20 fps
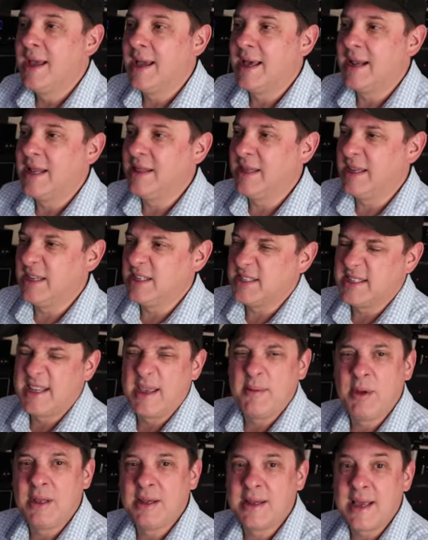And I think it just
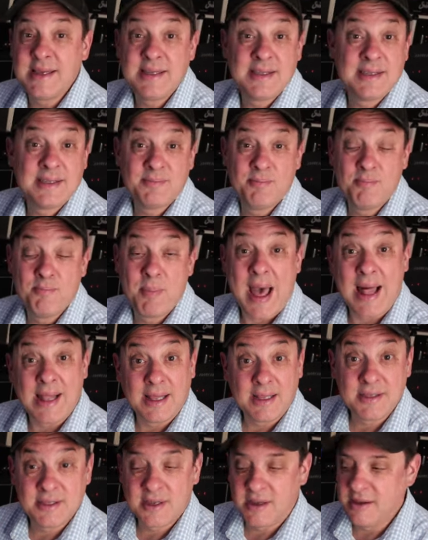gave me a nice
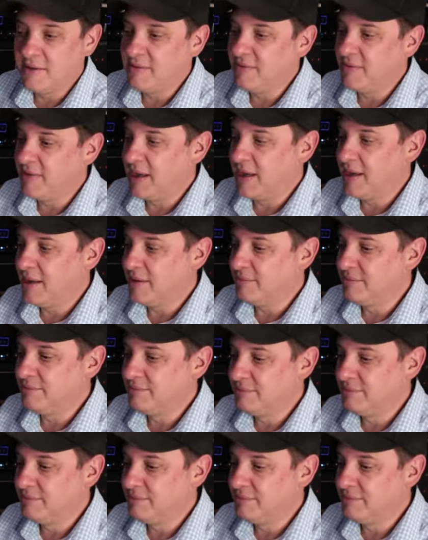balance of, uh,